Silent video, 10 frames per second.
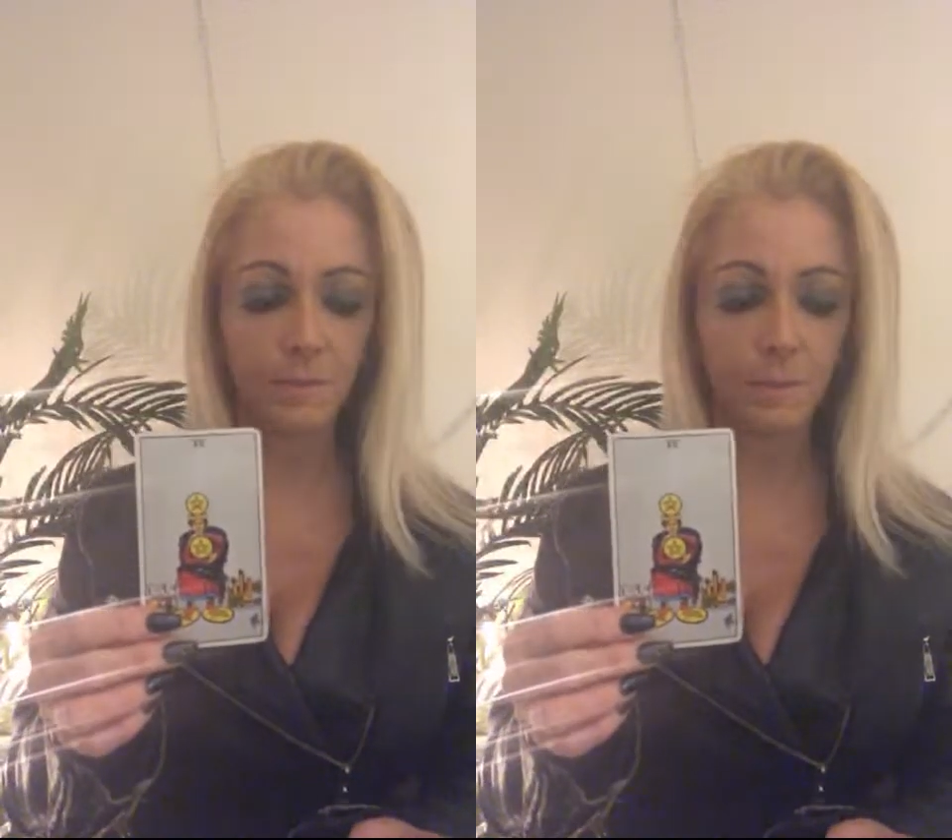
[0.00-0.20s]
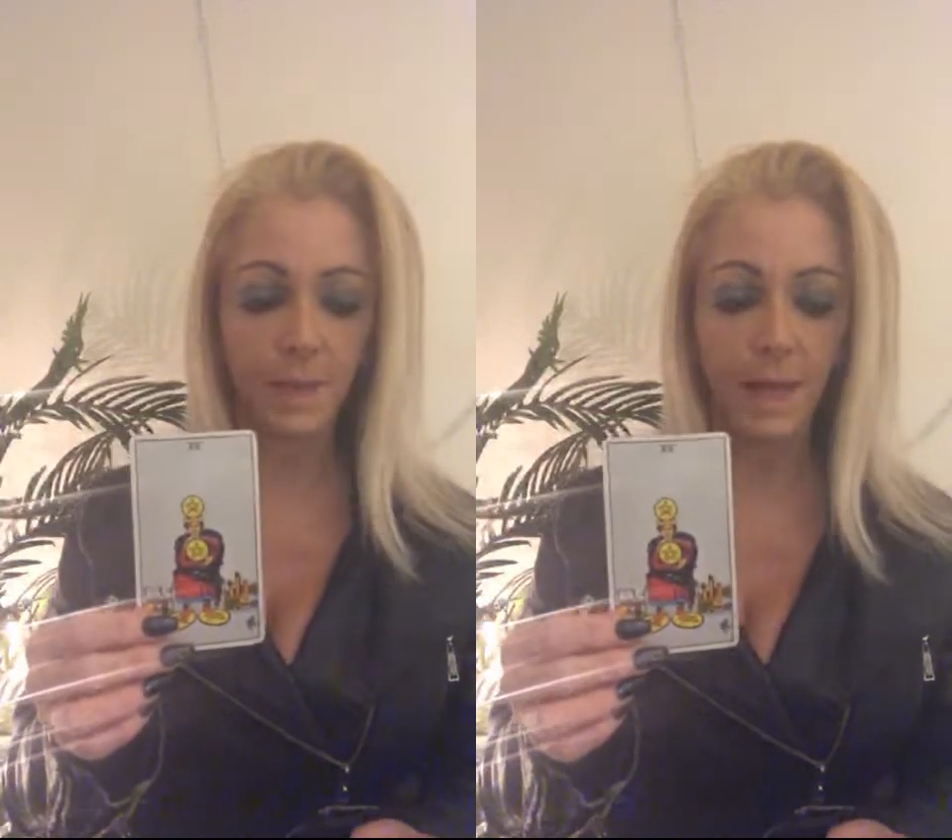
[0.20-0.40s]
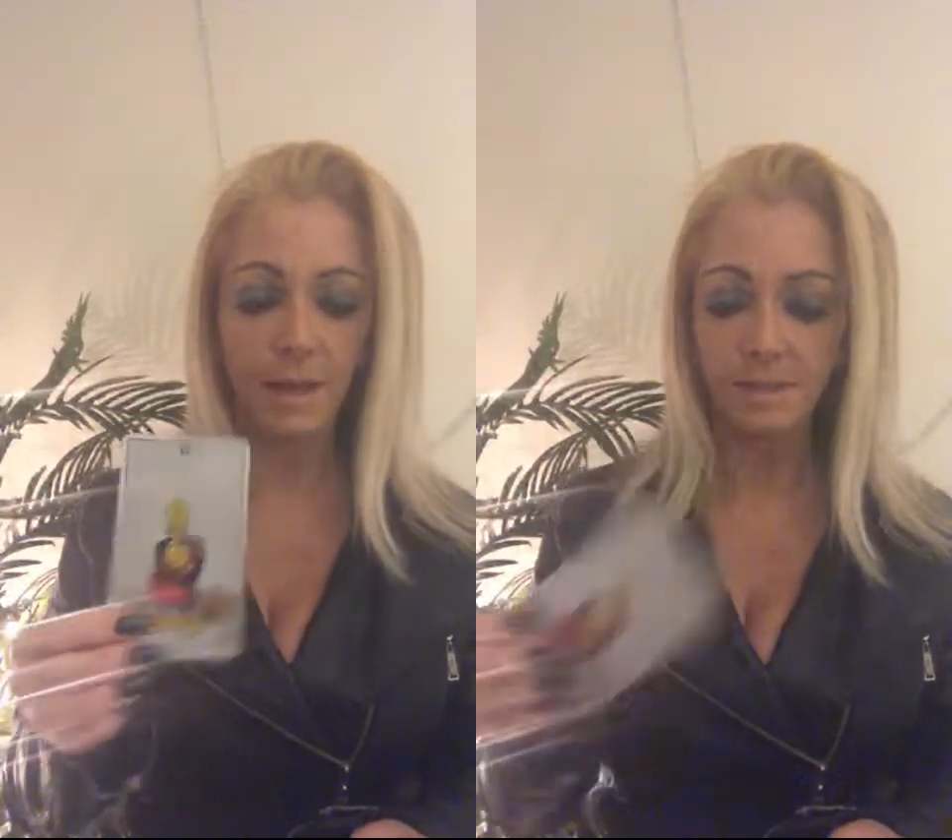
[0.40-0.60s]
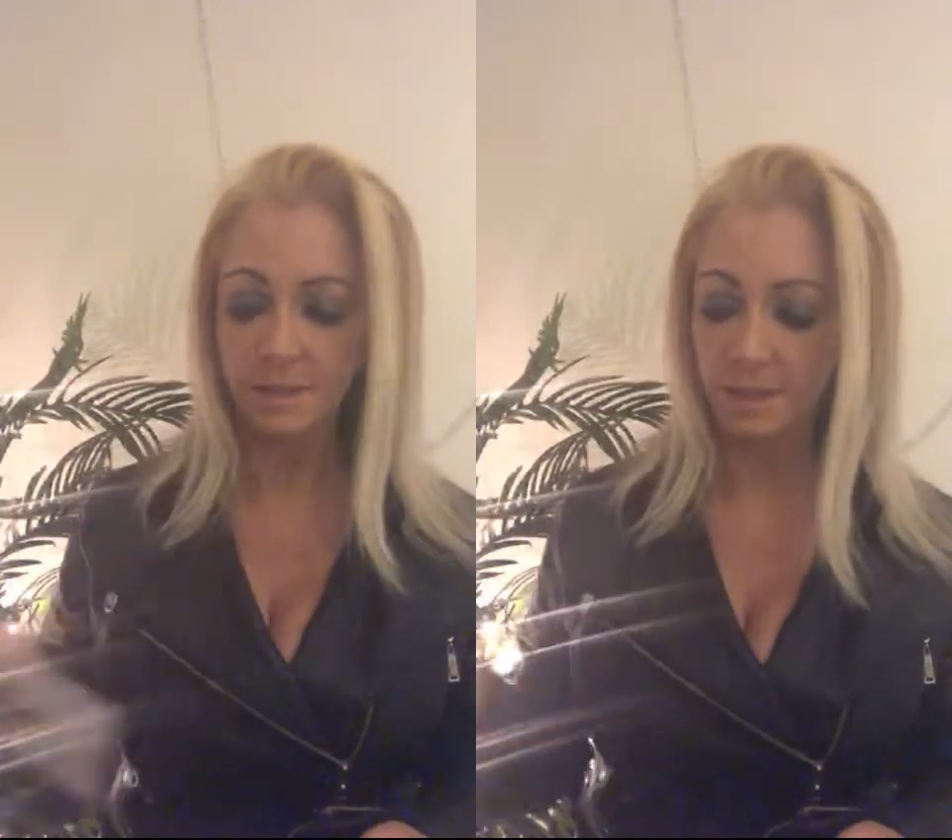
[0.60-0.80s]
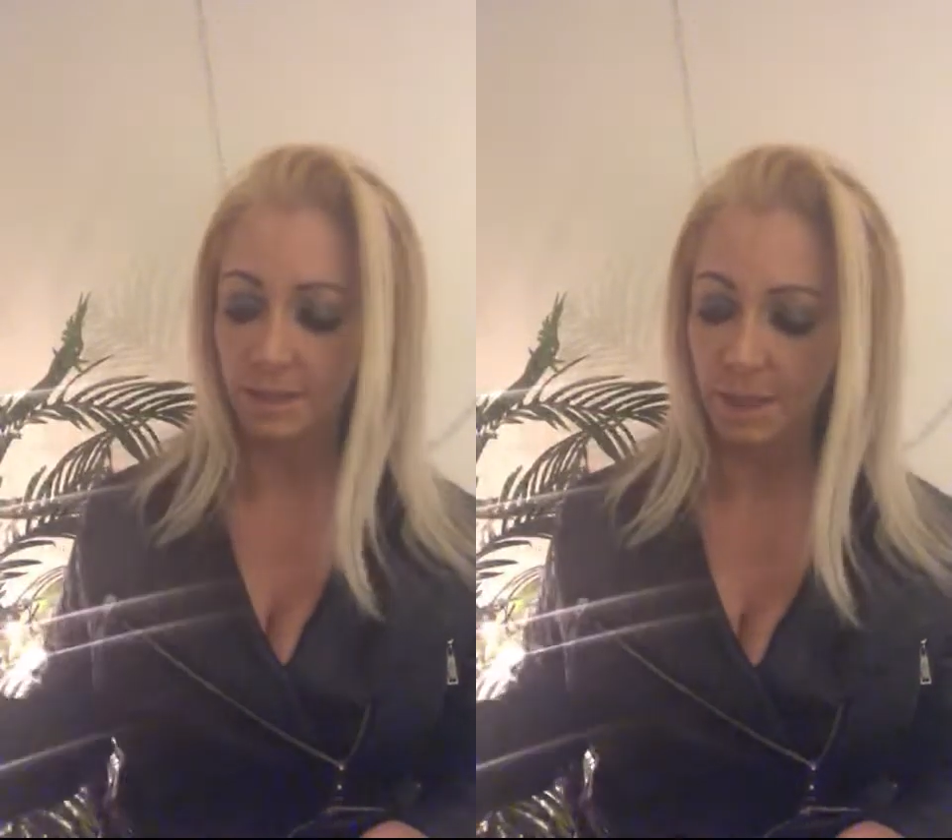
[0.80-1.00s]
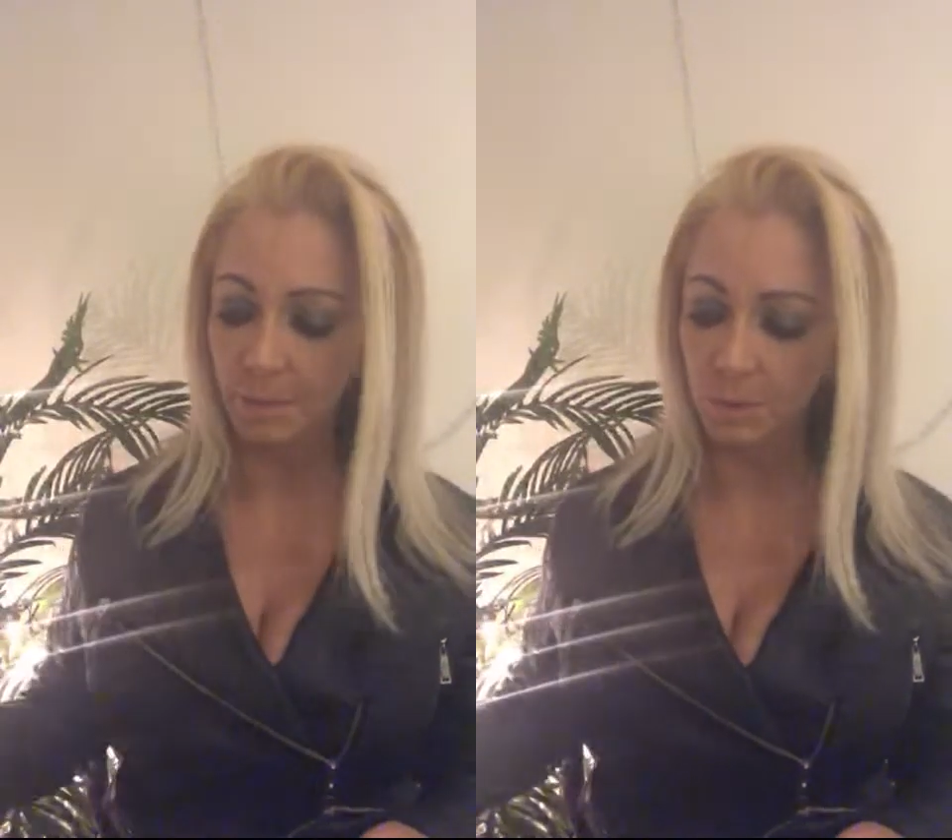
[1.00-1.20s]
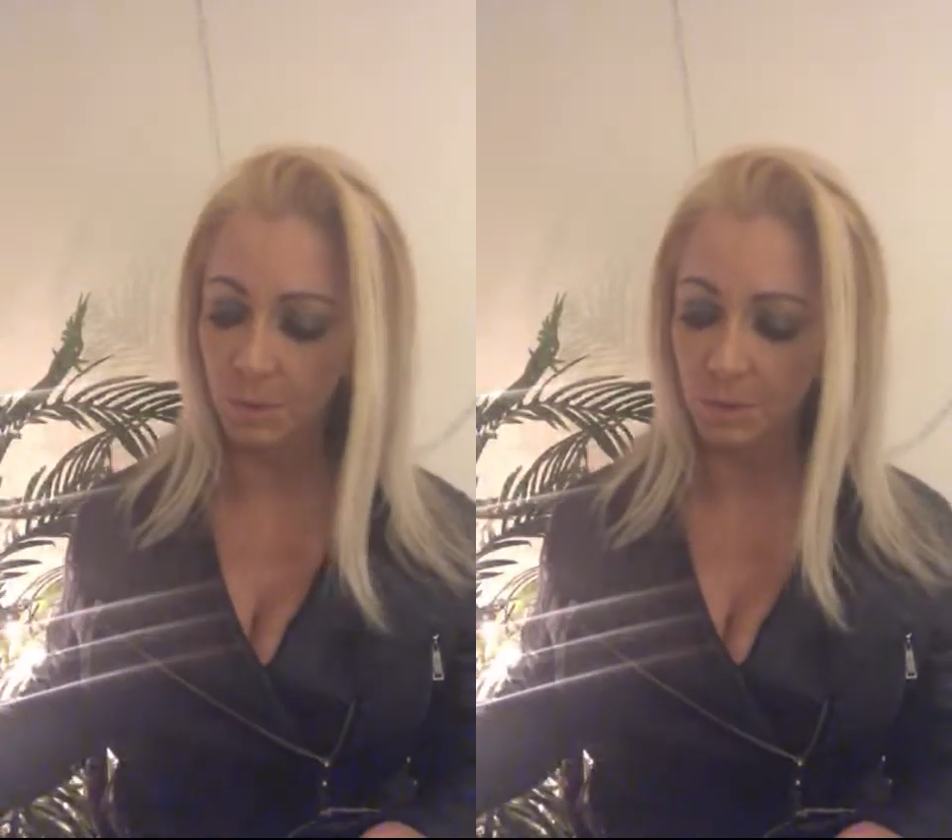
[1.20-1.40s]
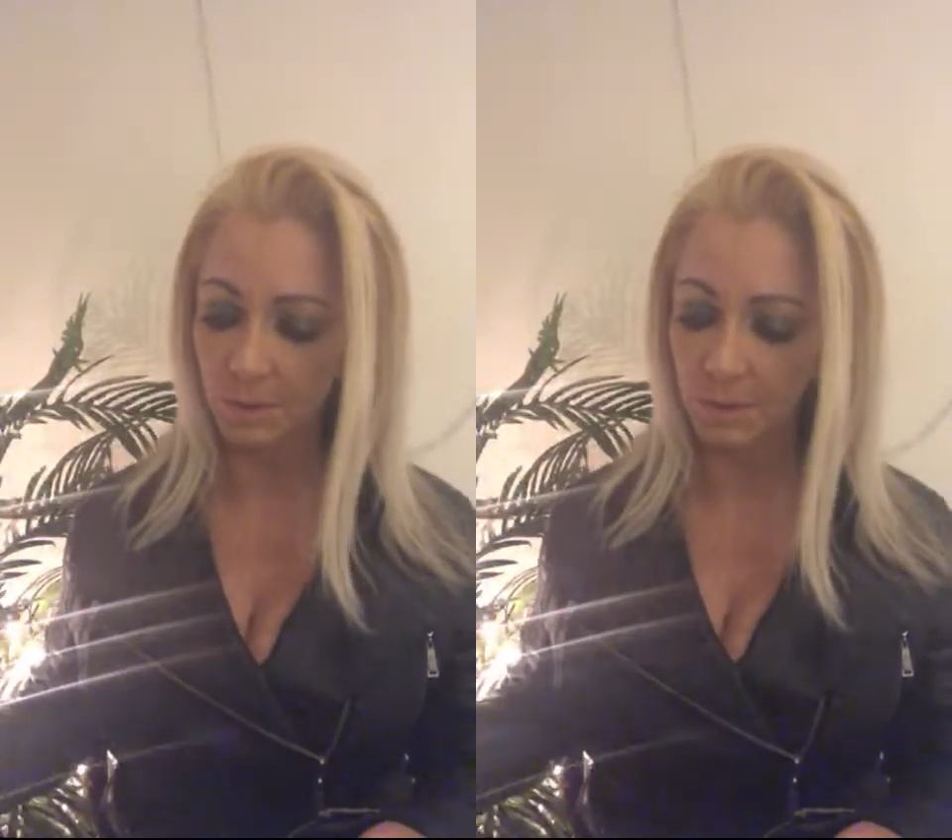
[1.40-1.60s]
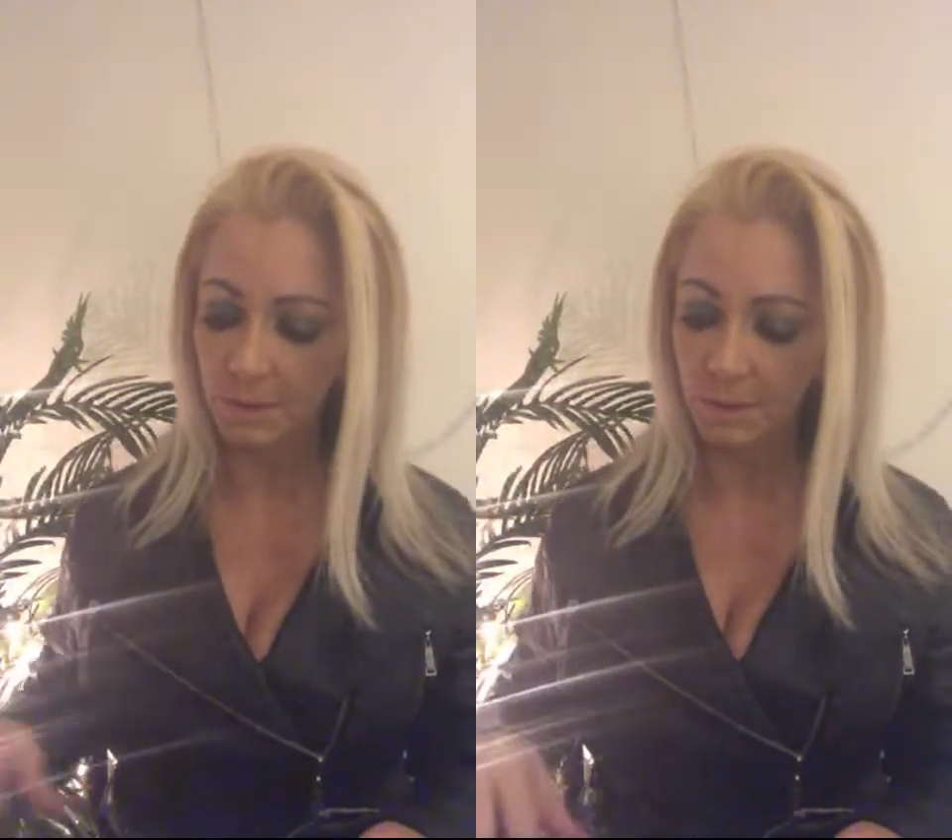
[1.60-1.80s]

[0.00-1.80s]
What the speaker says: mask, Capricorn, that